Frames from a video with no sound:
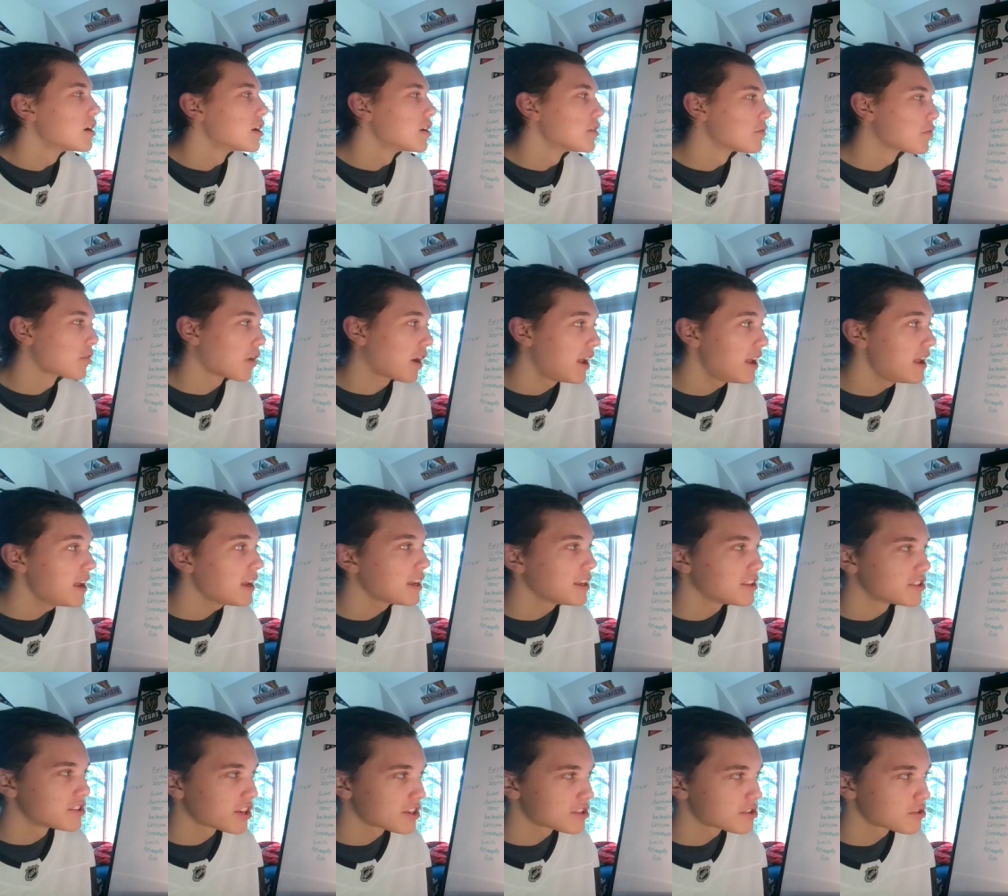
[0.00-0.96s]
For
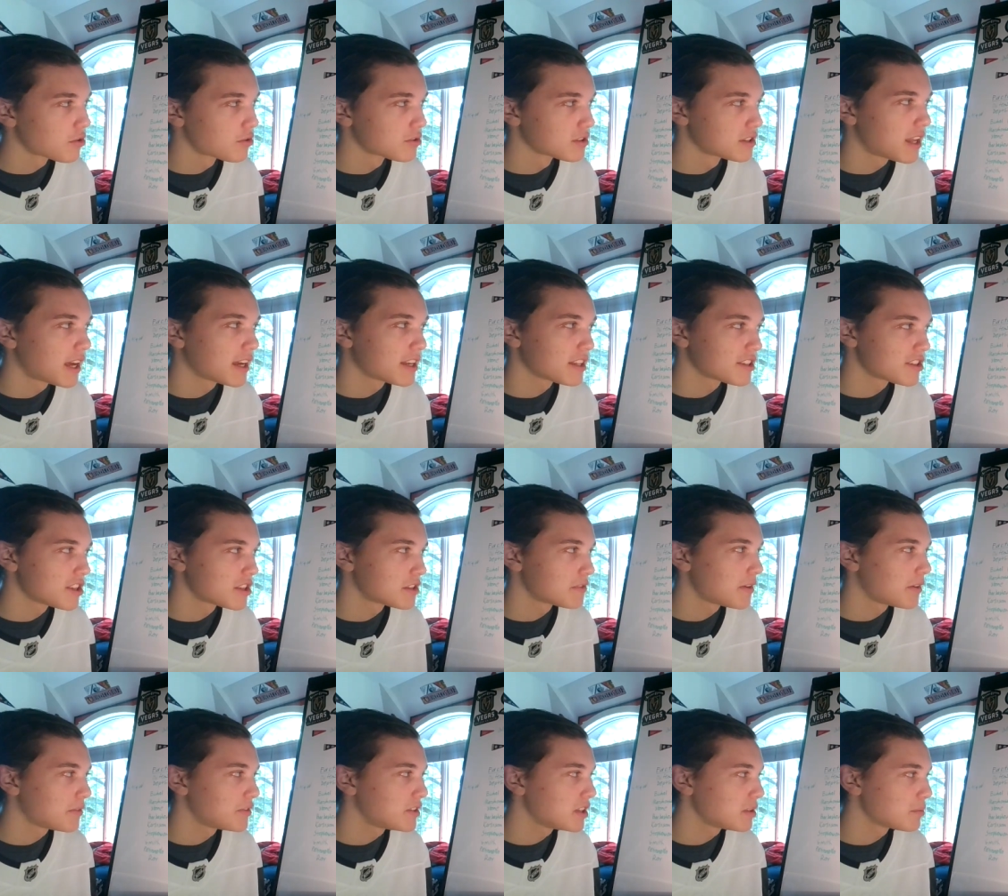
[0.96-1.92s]
Verhaeghe, 6 goals, 9
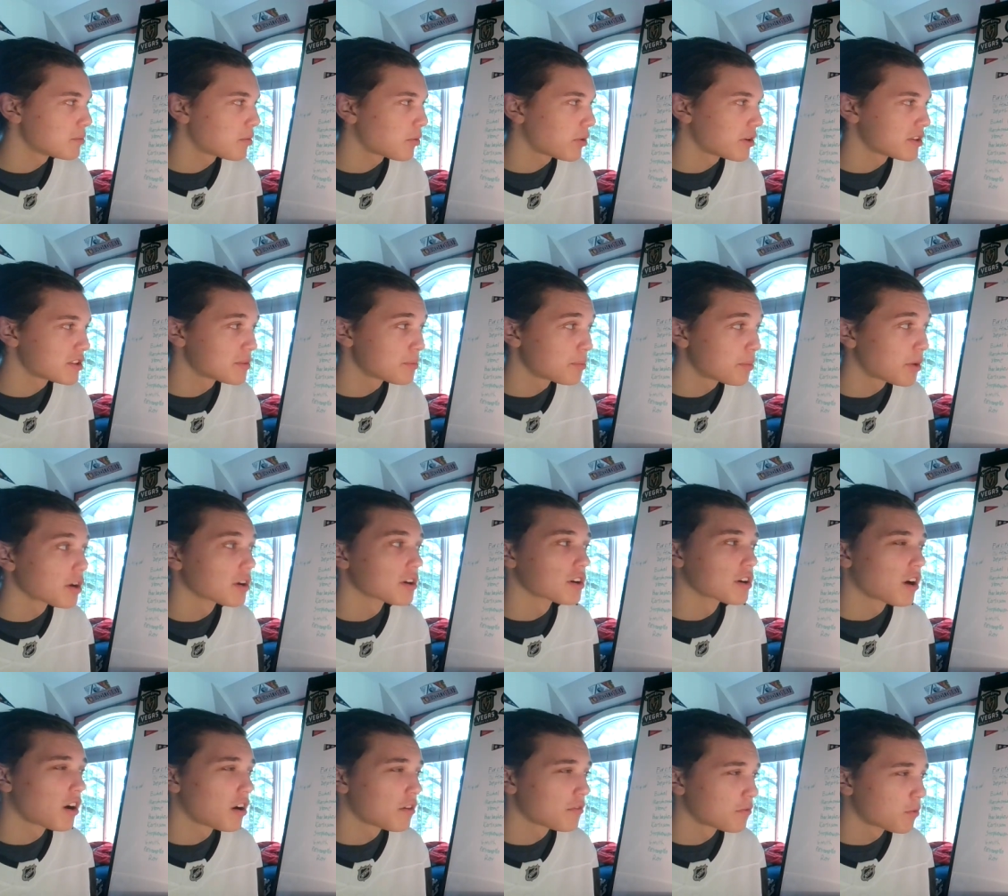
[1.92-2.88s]
assists, 15 points.
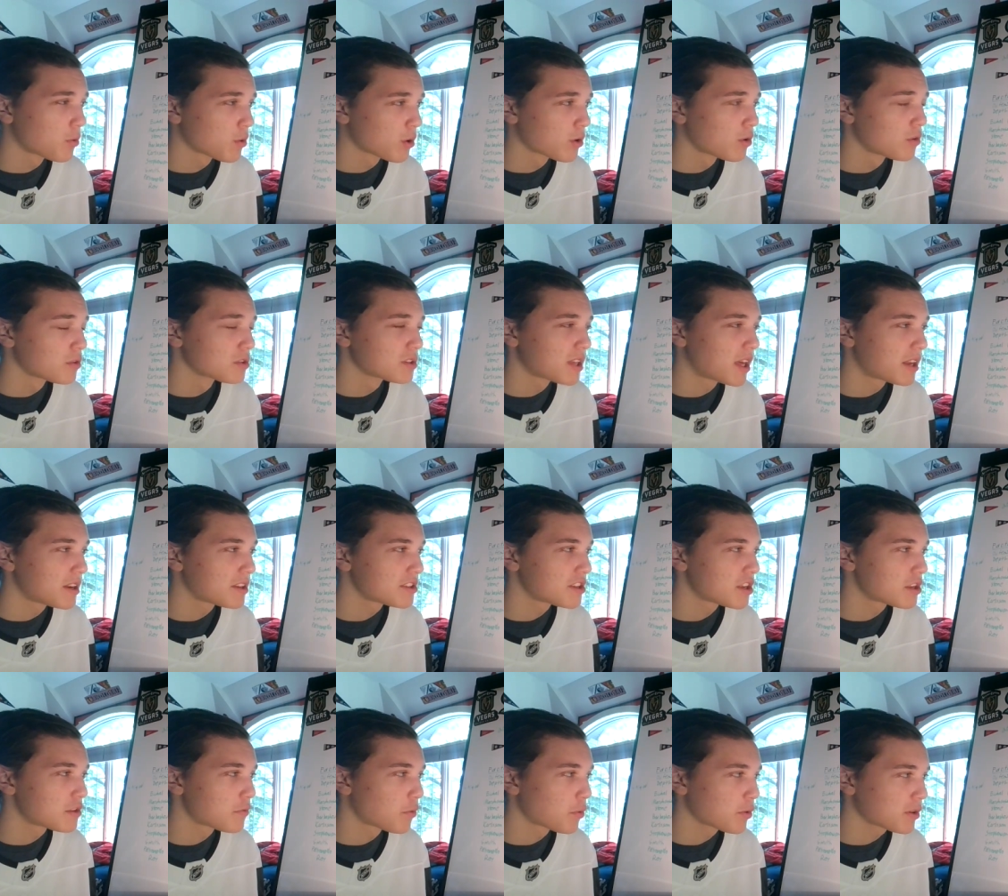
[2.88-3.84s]
Barkov, 4 goals, 10
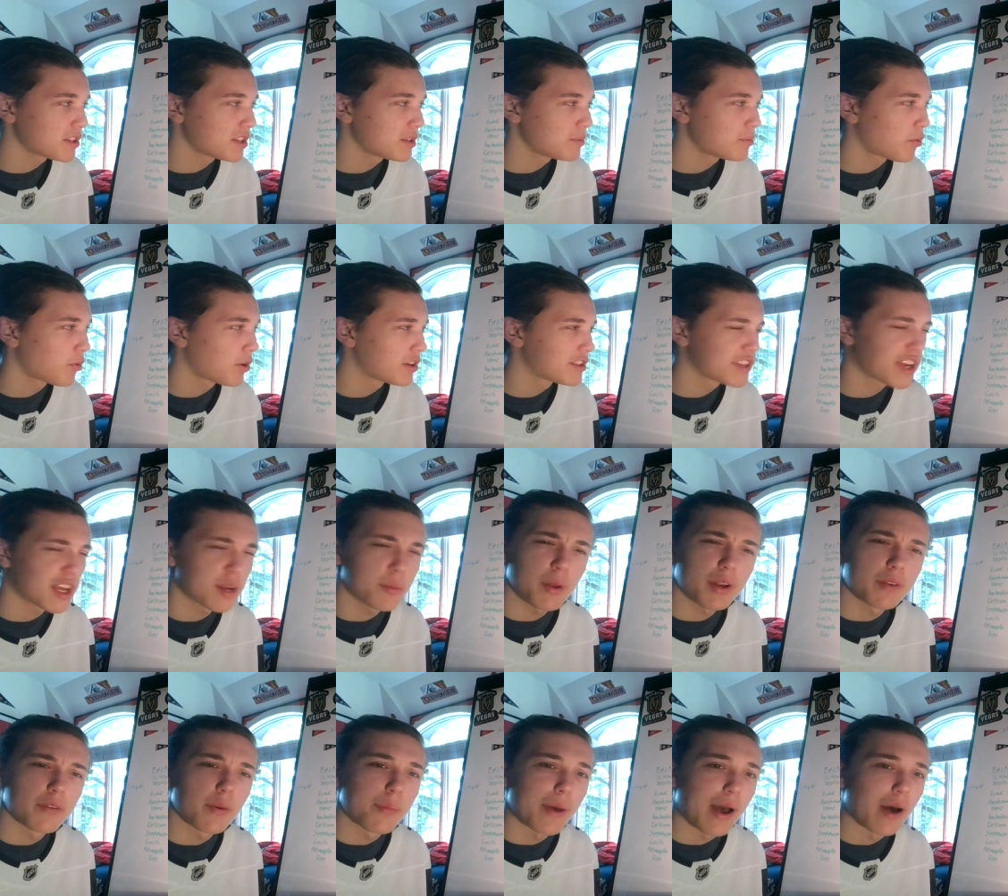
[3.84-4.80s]
assists, 14 points. Had a
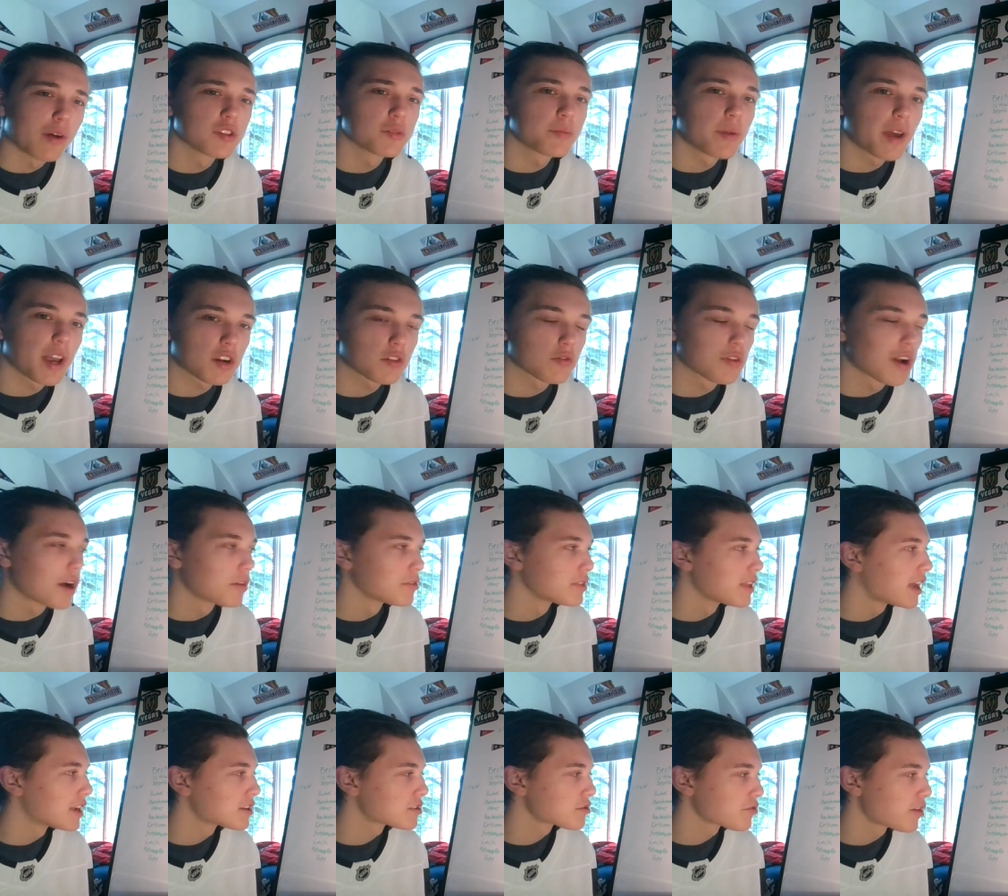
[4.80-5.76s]
bit of a bounce-back
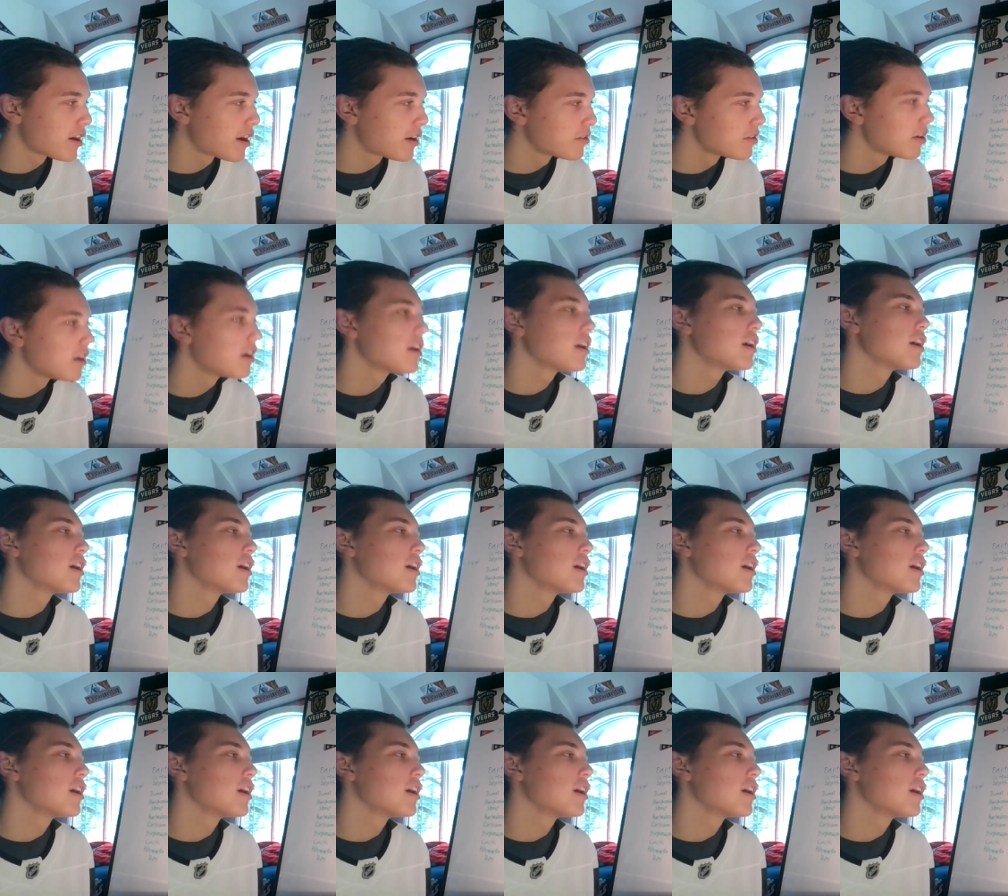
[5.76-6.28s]
round last round.